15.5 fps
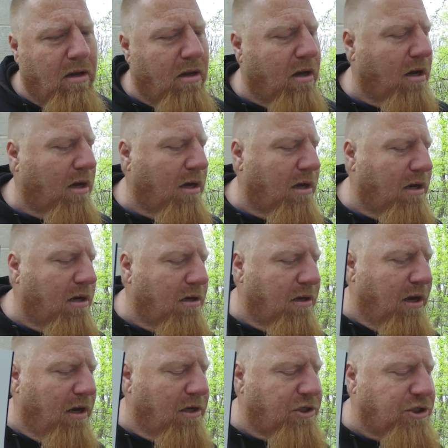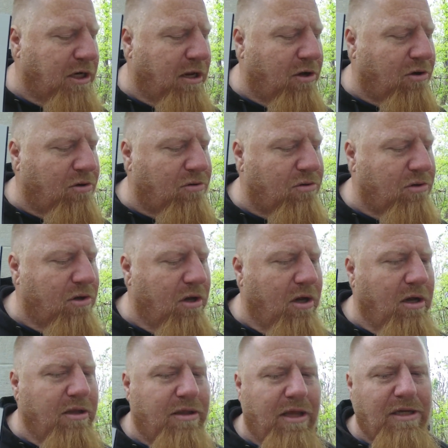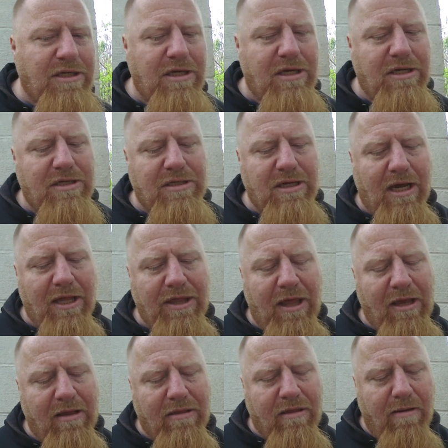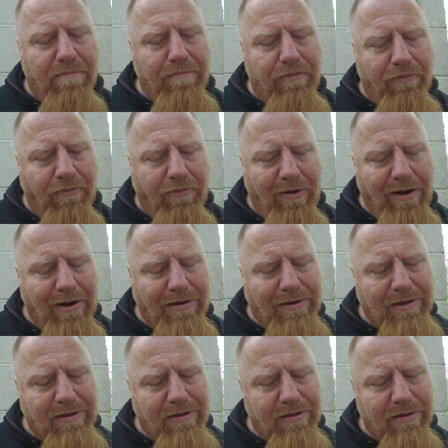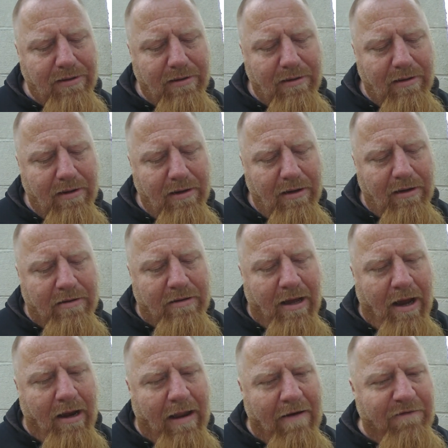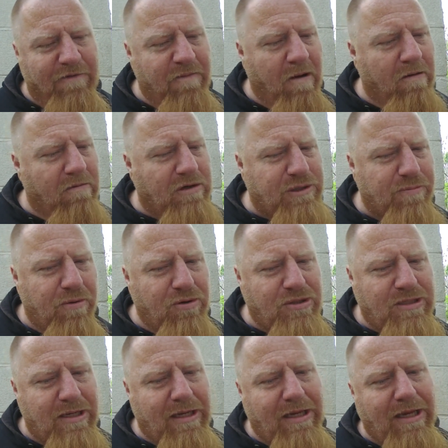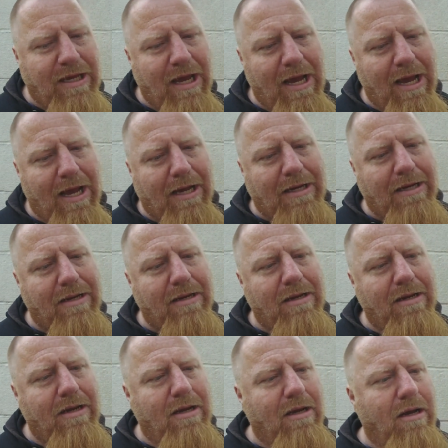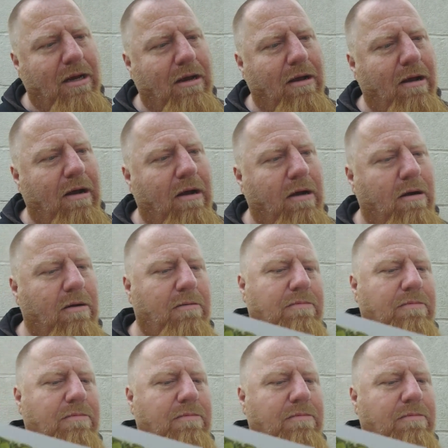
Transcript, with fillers: Uh, yeah, Jennell. This is, I think, the print that everybody was supposed to get. Uh,